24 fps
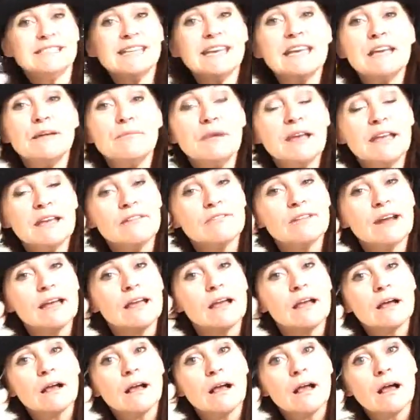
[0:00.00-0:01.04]
dear me.
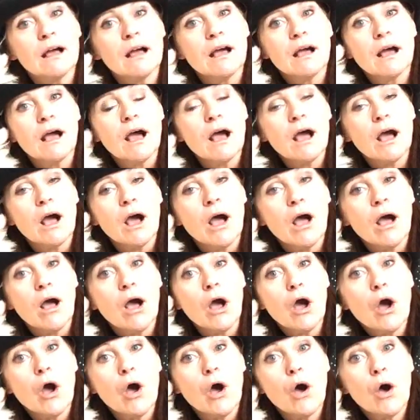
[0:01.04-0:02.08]
Right.
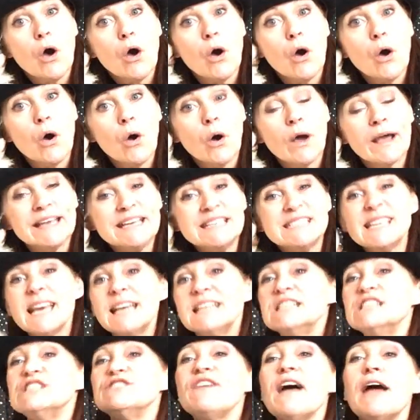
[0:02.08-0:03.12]
Oh, he
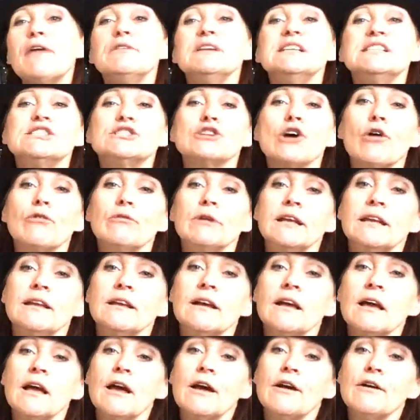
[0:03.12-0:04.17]
said he's very sorry
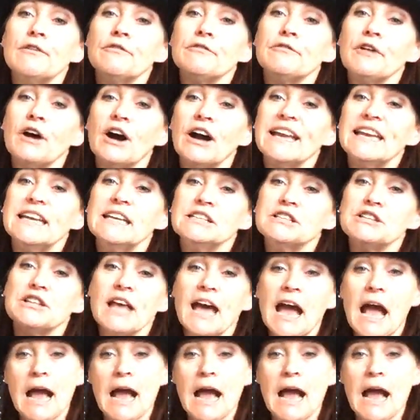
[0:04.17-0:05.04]
for eating the